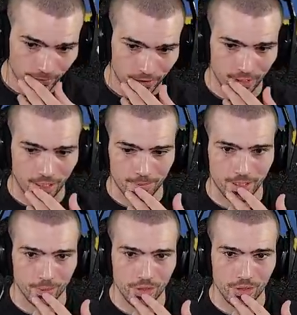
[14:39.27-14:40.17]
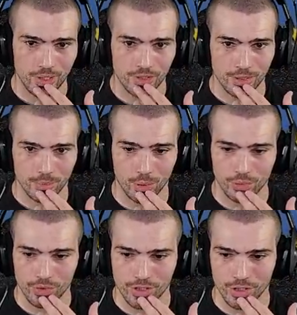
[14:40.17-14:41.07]
Um, and then when you actually pulled
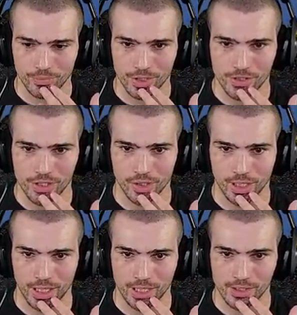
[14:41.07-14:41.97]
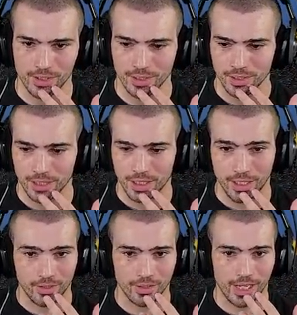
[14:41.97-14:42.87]
yourself into single X and
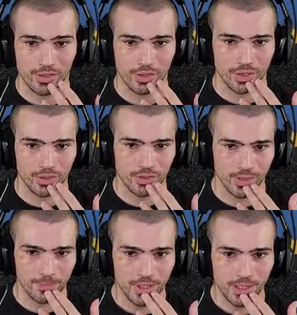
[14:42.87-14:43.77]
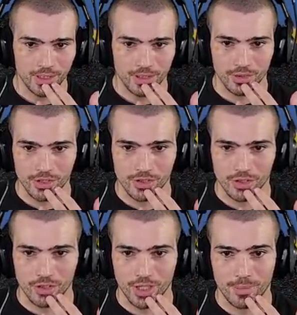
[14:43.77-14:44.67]
or X guard, sorry, you're just
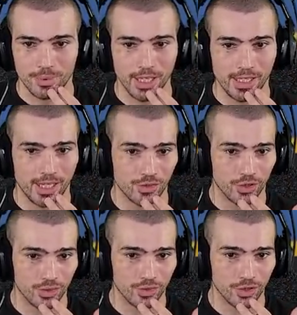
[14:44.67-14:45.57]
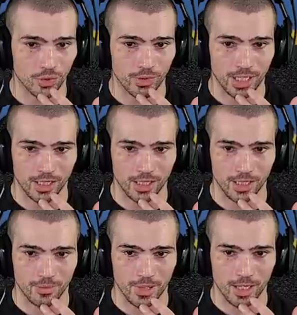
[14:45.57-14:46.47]
you're not playing X guard correctly,
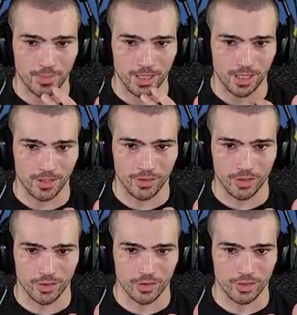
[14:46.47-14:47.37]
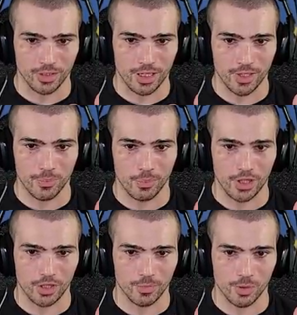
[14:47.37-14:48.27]
in my opinion. You're, you're giving up way
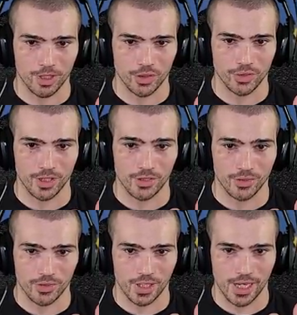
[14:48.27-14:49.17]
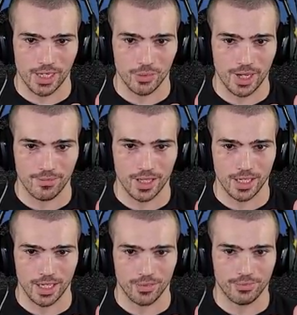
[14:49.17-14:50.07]
too much pressure on this other side. You have that
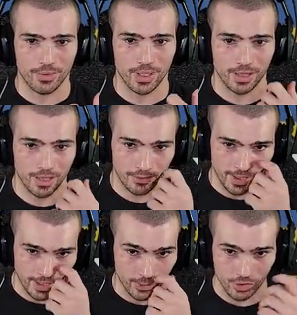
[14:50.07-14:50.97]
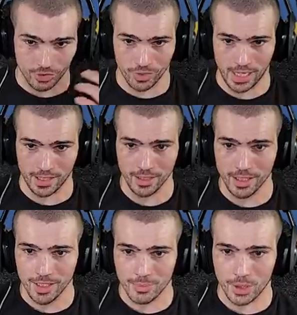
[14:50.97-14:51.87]
hand fed right there right now, which is great,
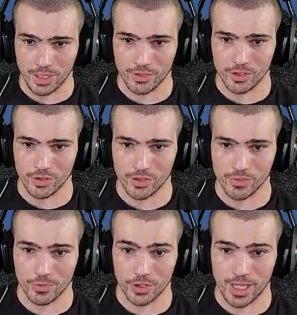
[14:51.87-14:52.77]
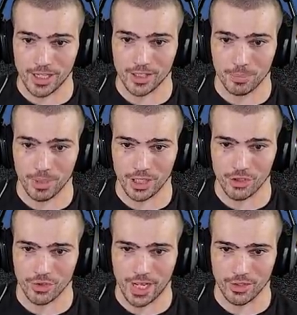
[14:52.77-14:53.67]
but you're you're just forgetting to pinch
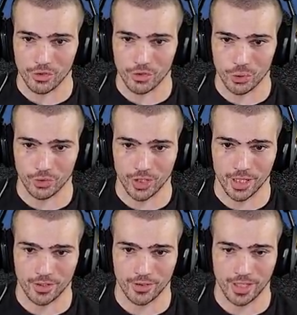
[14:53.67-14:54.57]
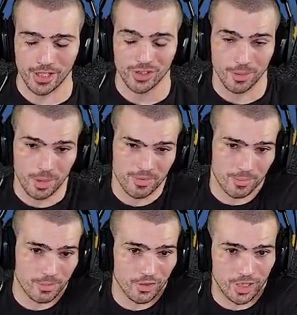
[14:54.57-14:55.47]
your head and your shoulder together, and that's going to be
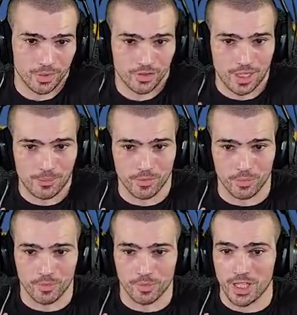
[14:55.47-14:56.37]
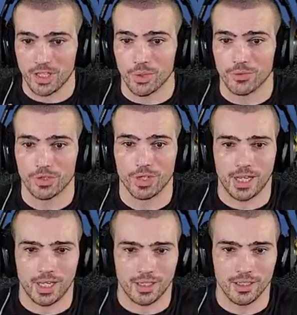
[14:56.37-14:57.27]
primarily what stops from from kicking over your
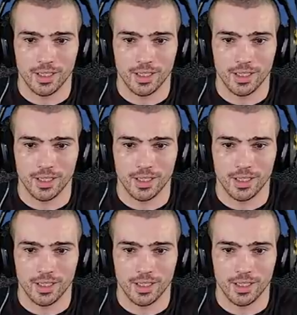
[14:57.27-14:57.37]
head